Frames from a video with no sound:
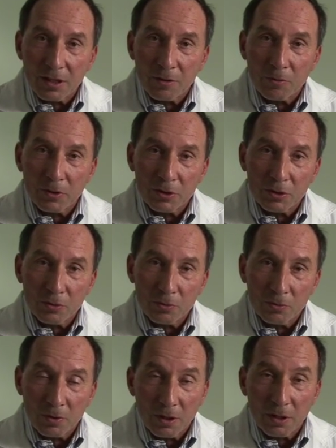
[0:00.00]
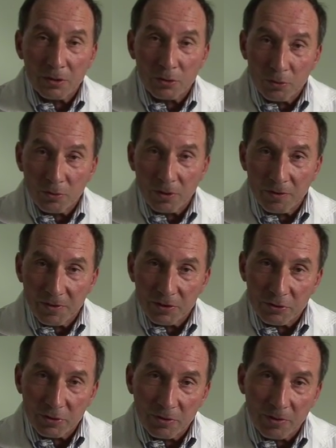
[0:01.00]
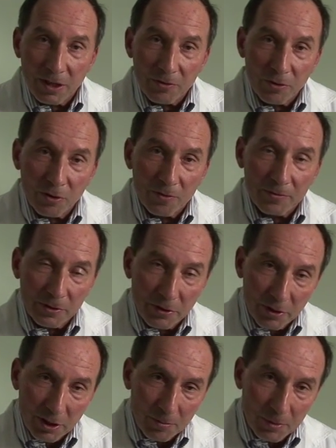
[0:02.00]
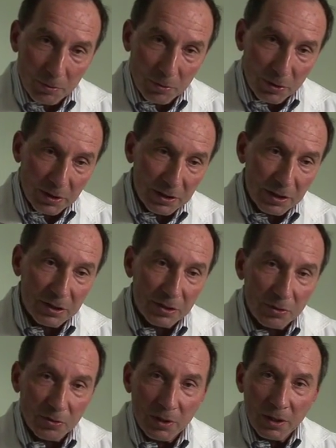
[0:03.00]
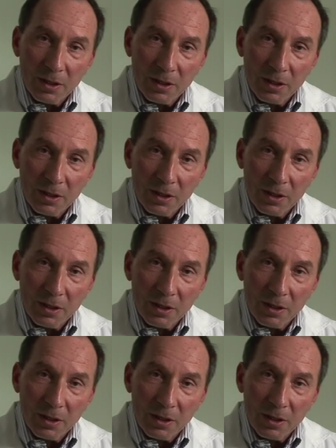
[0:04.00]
Once you do eventually arrive home, your therapy will continue.